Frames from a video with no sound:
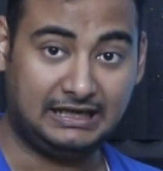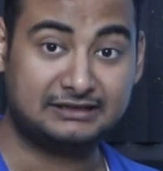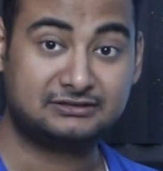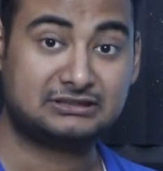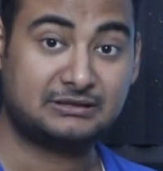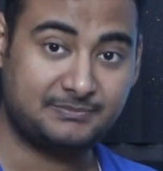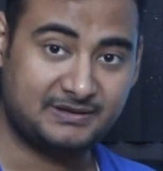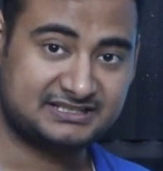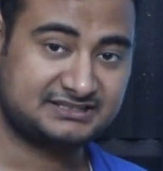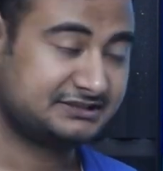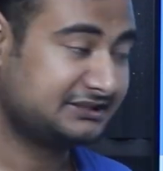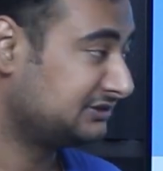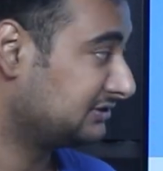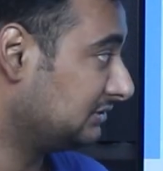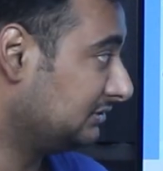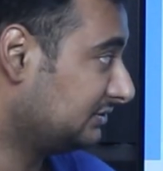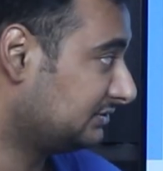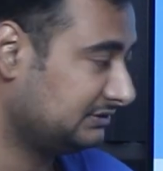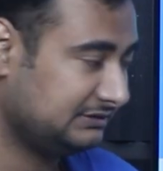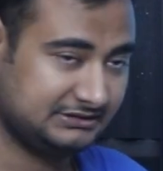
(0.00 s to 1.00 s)
and
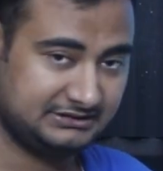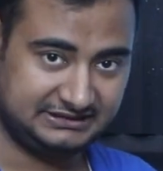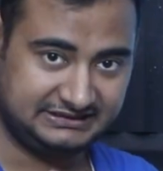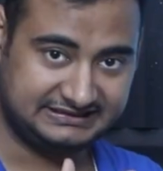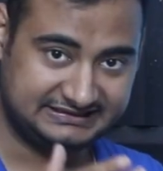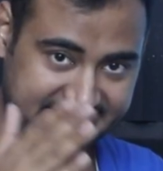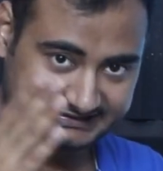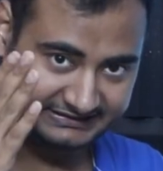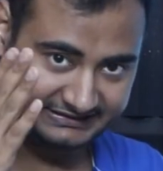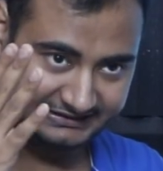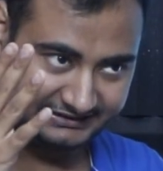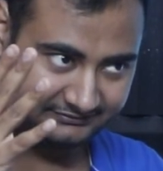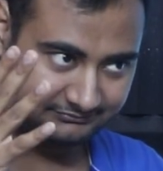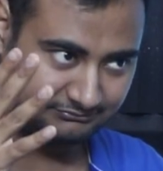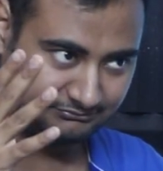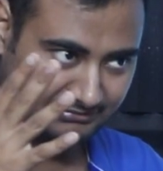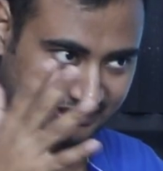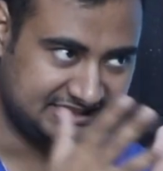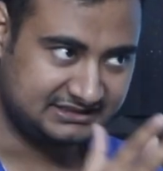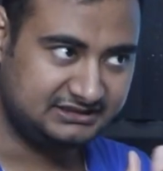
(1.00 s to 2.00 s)
capacitance loss, it's
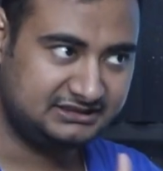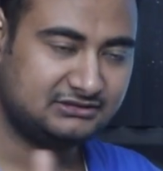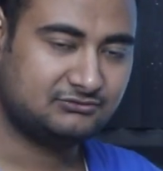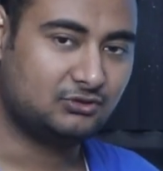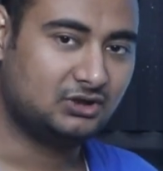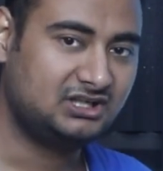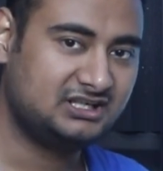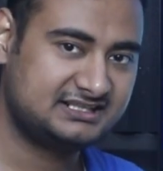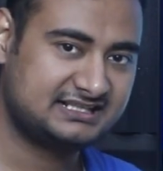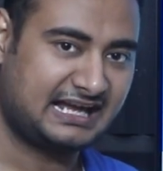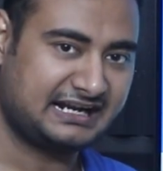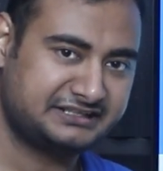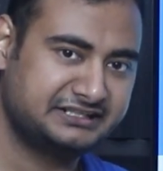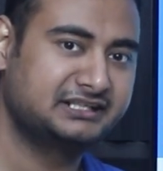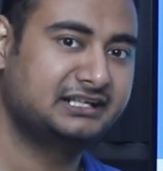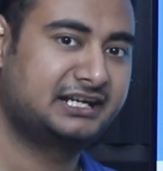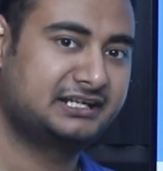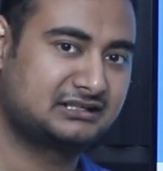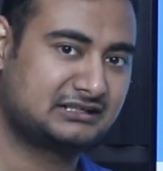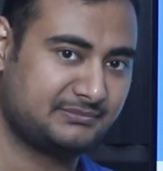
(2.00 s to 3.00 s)
basically the world is
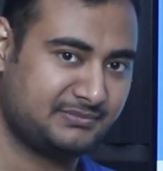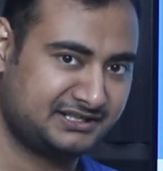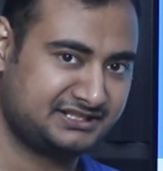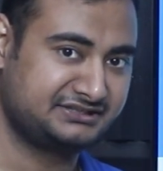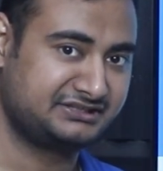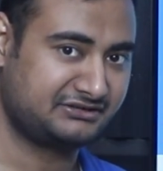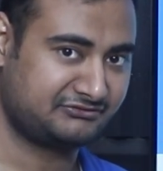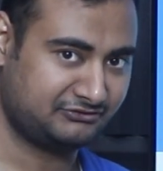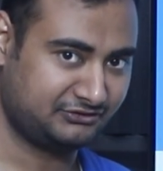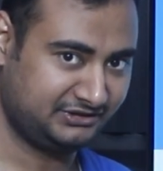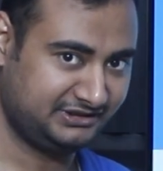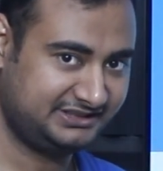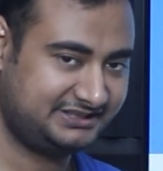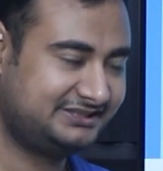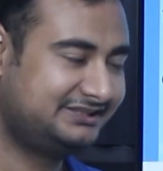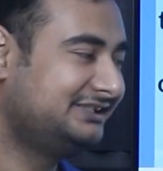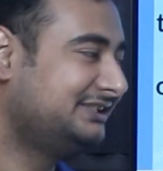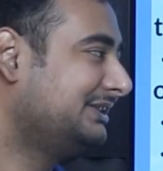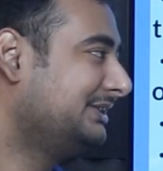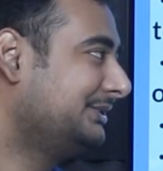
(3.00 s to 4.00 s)
acting like a capacitor for it.